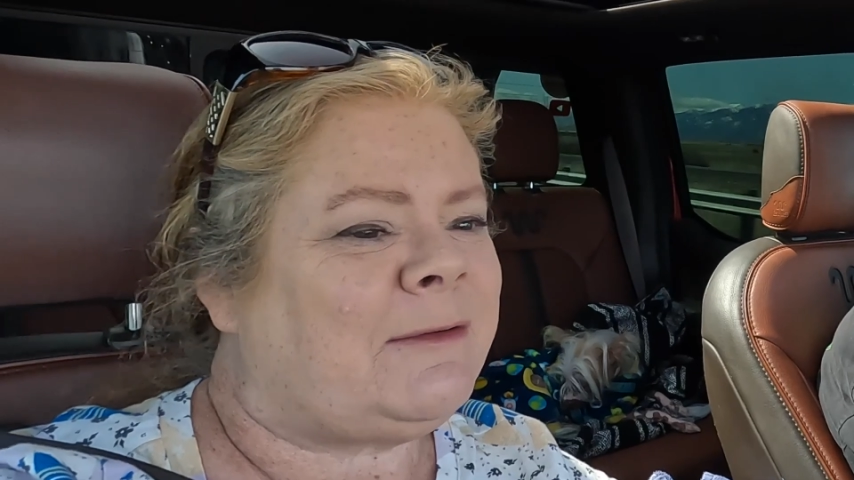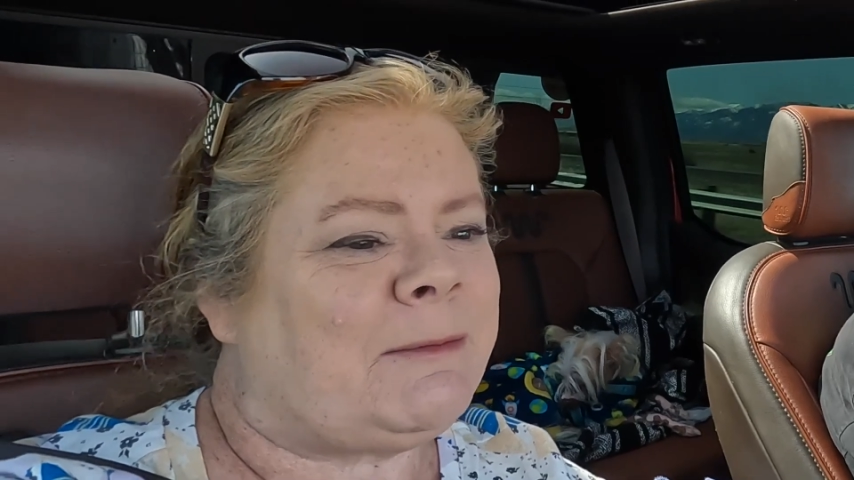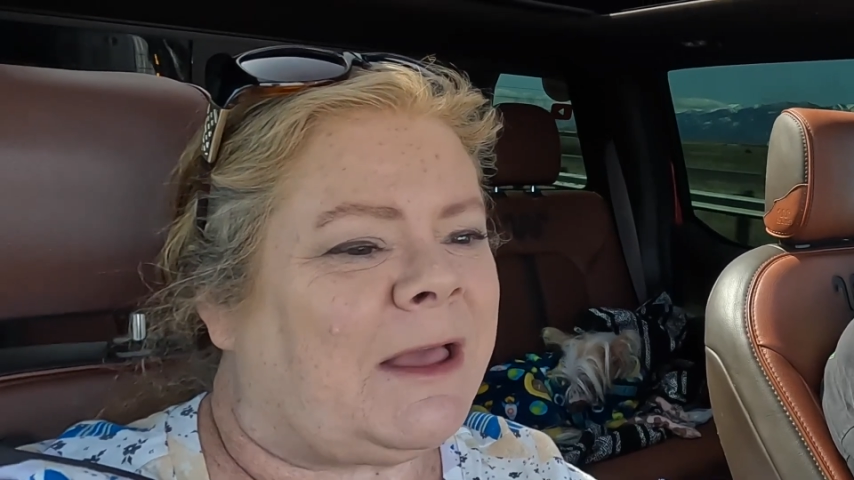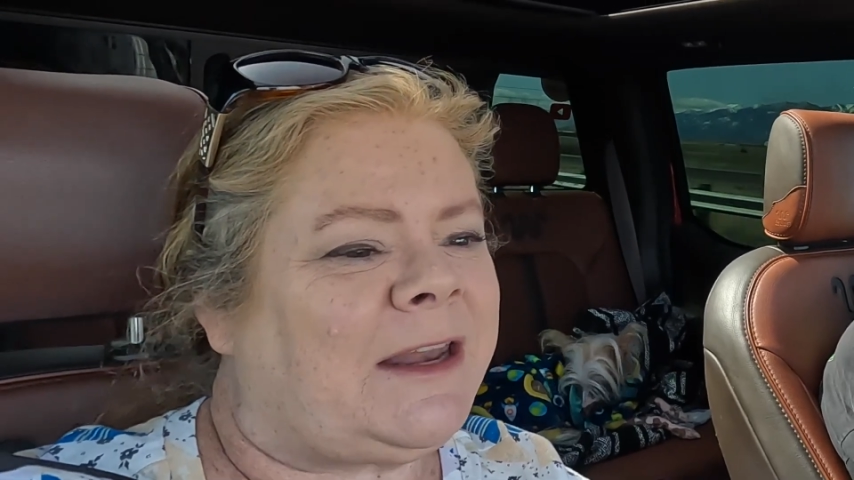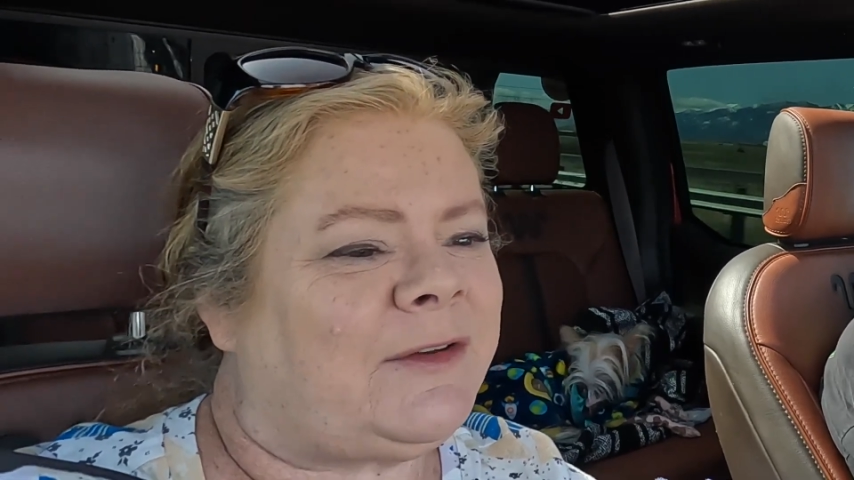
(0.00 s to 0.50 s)
We
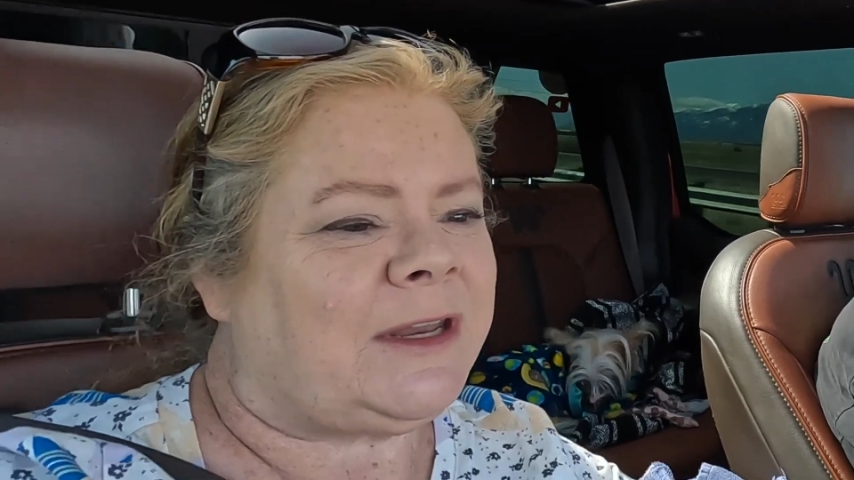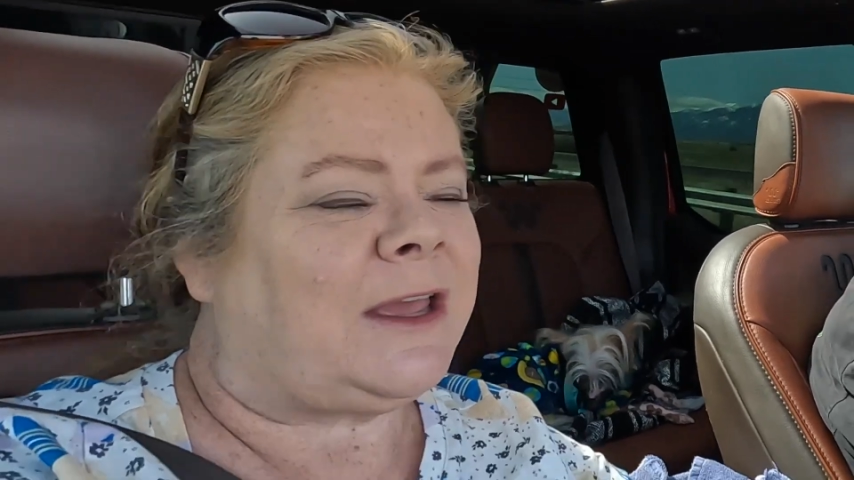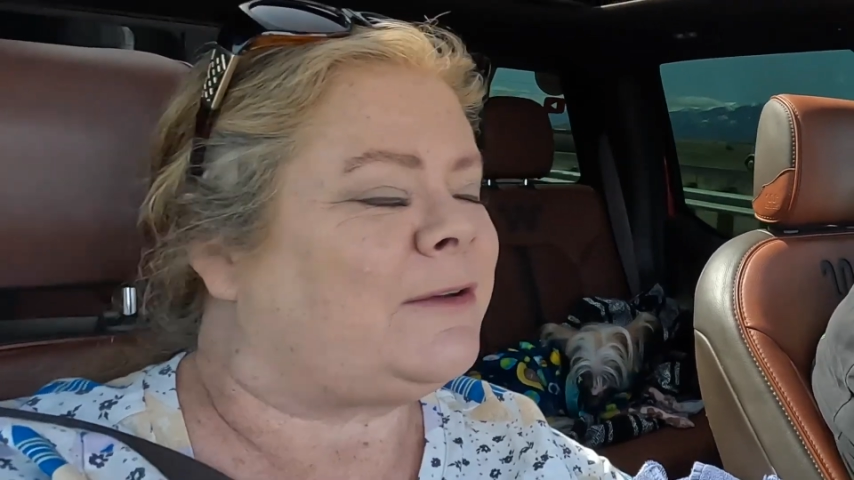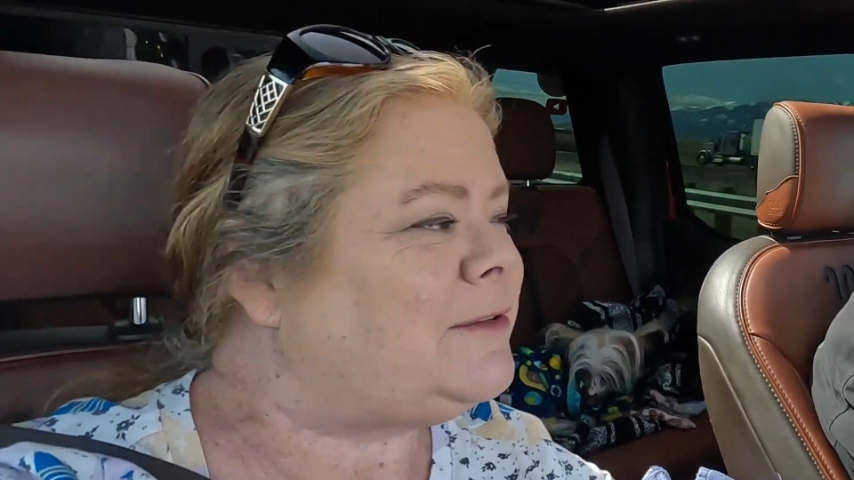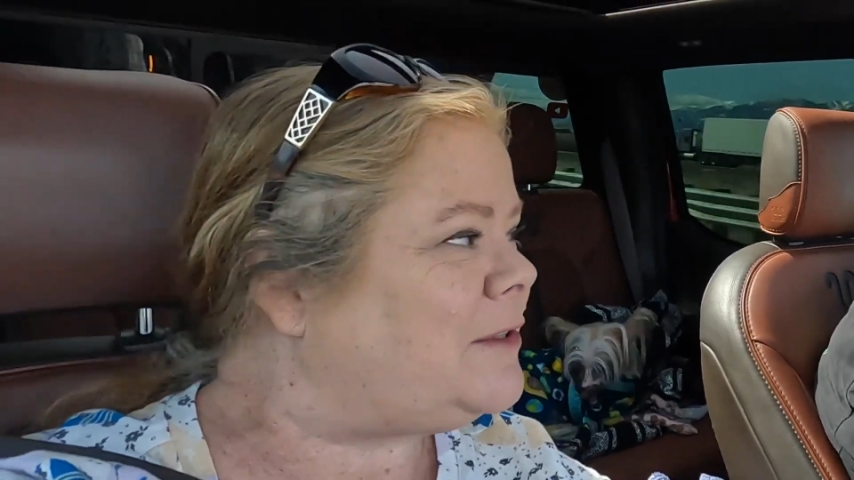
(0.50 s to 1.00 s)
might even
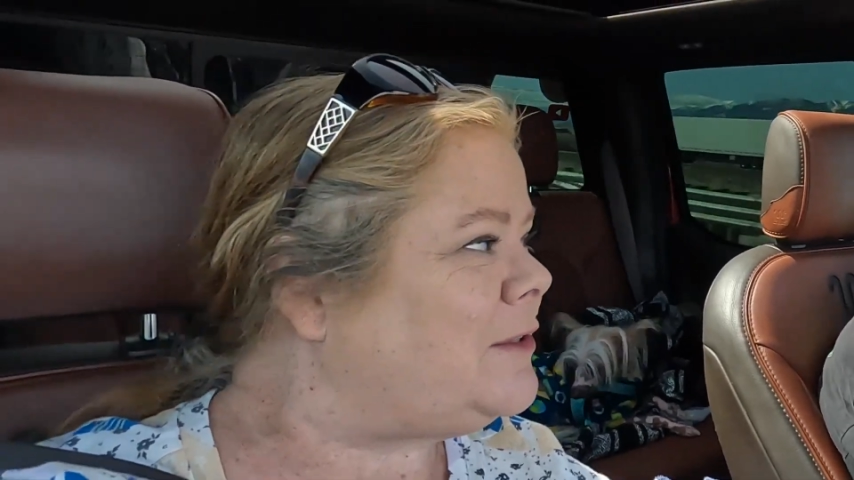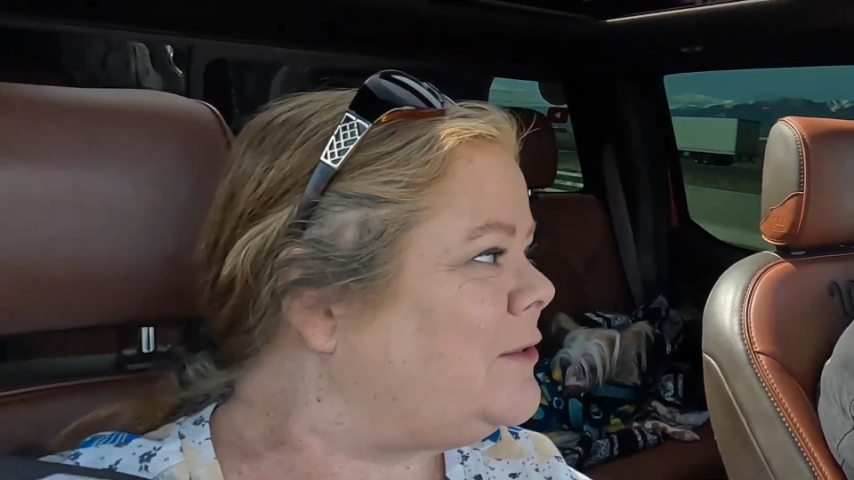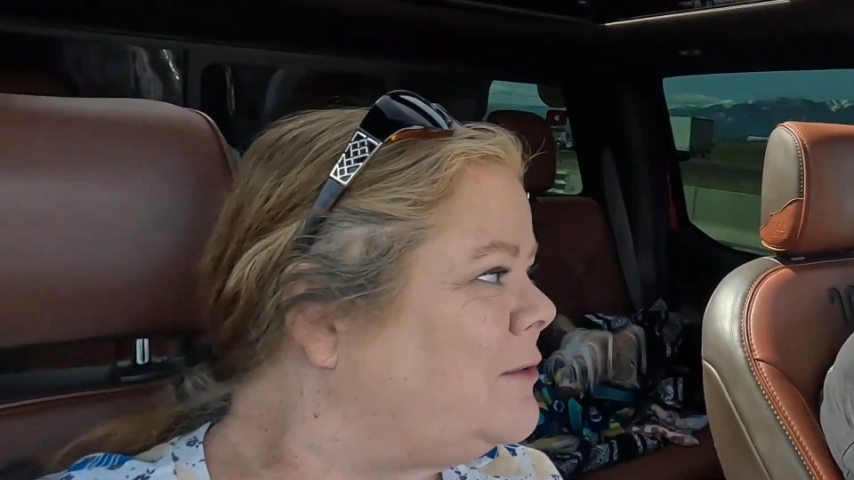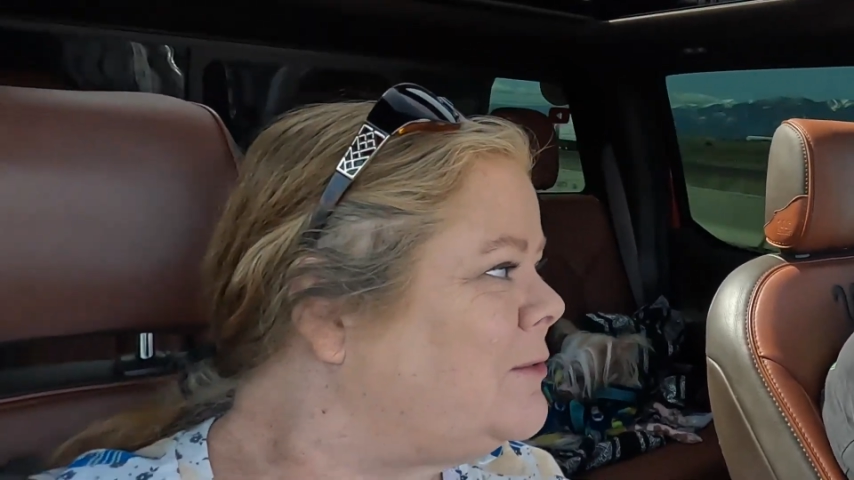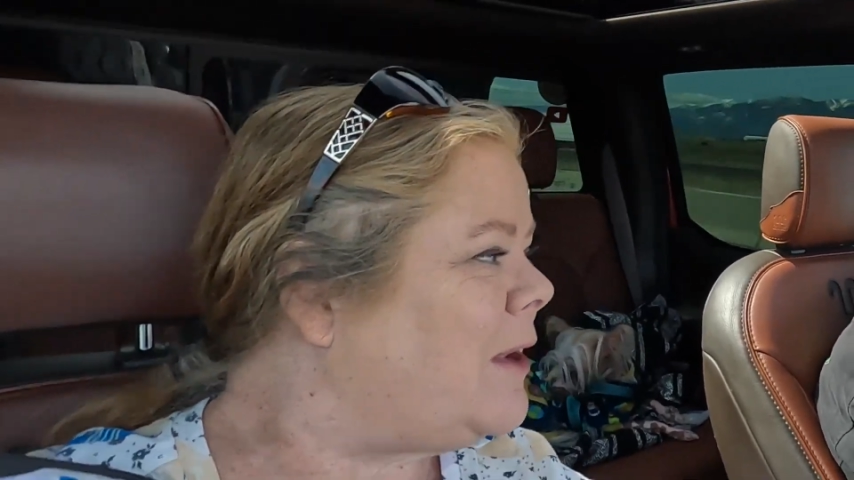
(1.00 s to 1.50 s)
go
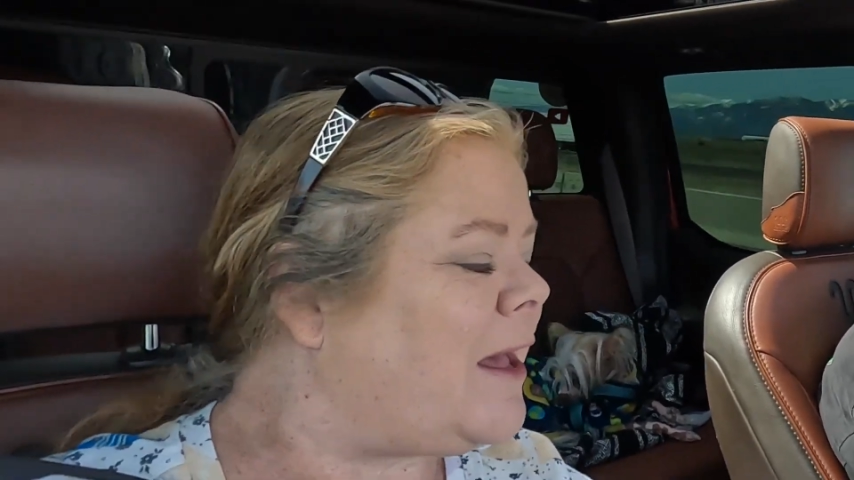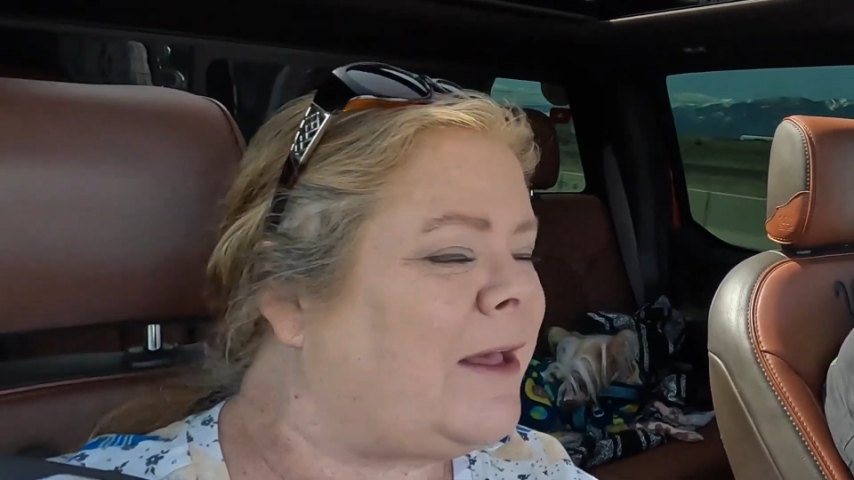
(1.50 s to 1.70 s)
to,